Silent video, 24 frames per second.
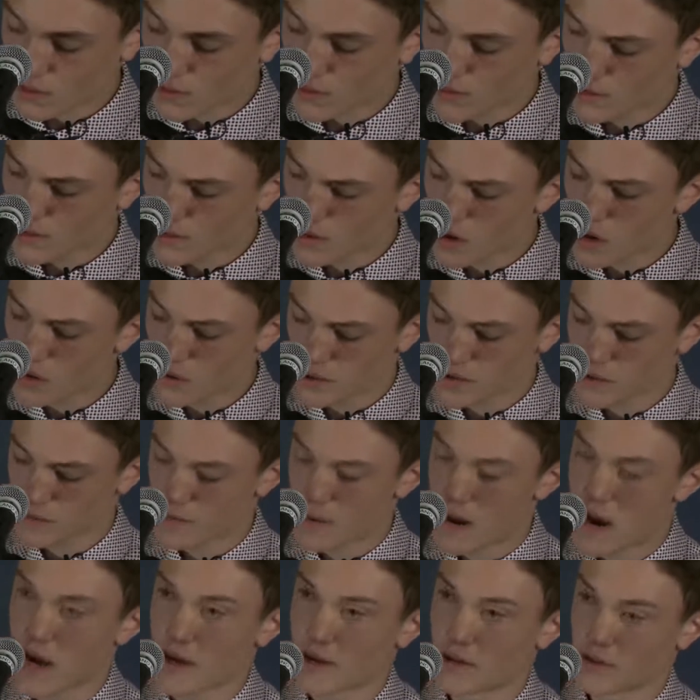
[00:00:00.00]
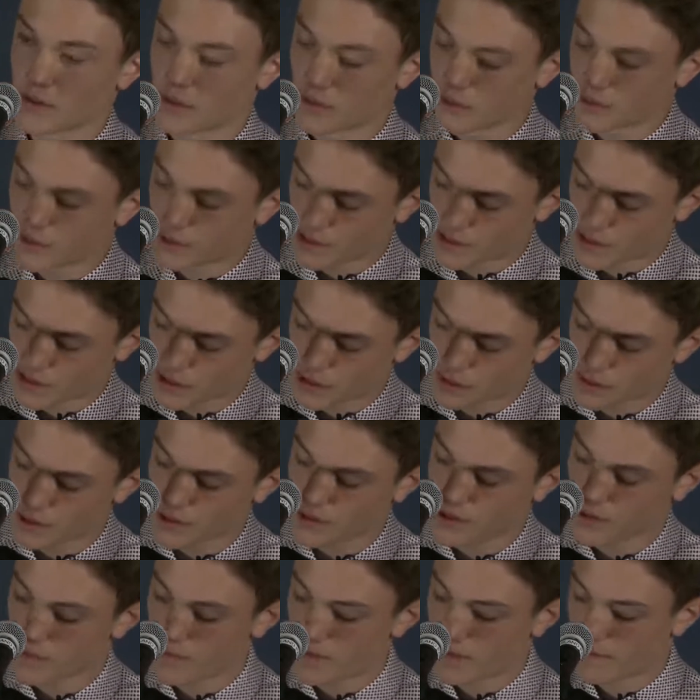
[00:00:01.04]
The conscious mind holds our
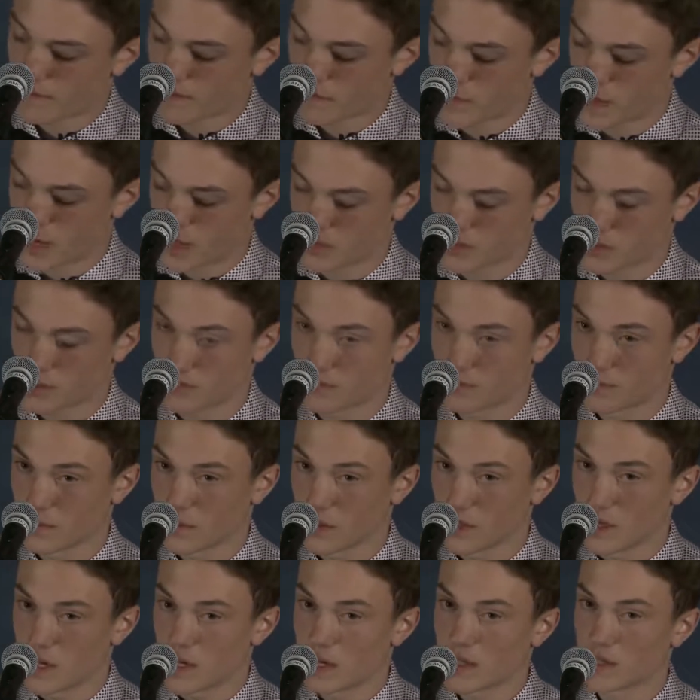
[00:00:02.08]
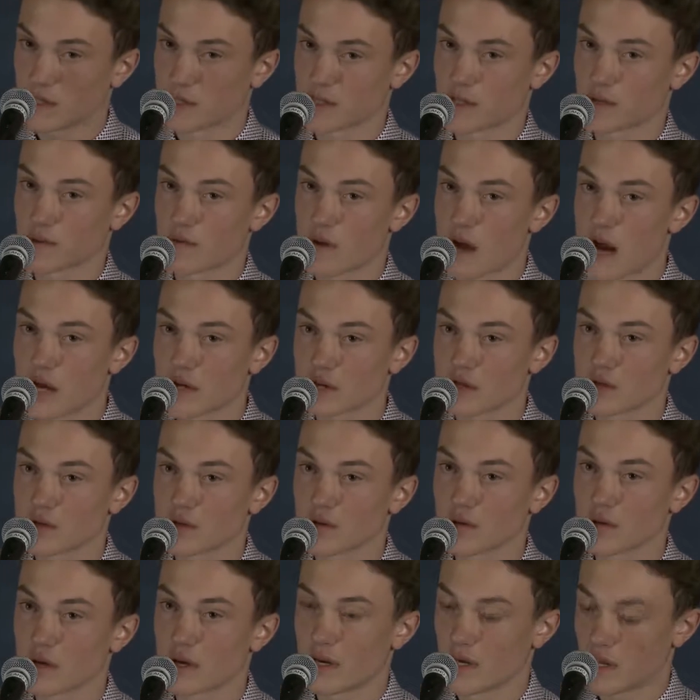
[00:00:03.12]
short-term information. It is the
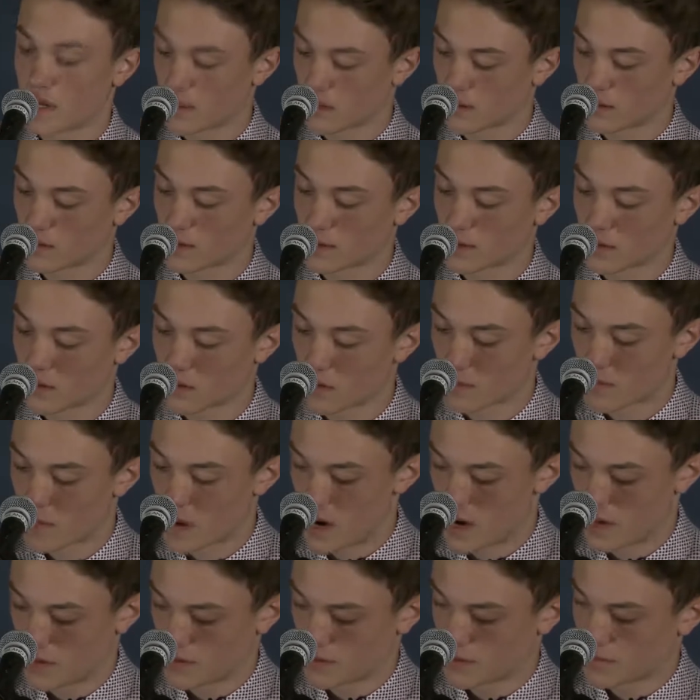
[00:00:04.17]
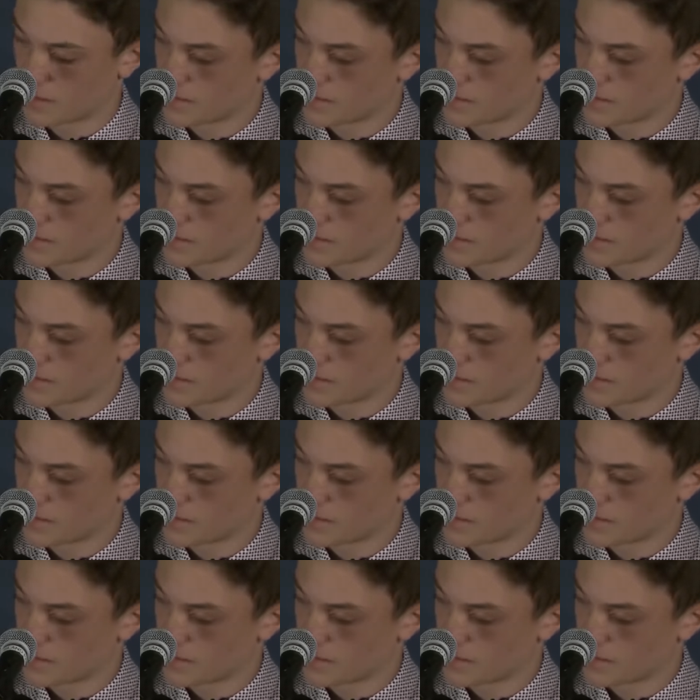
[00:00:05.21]
rational and analytical mind.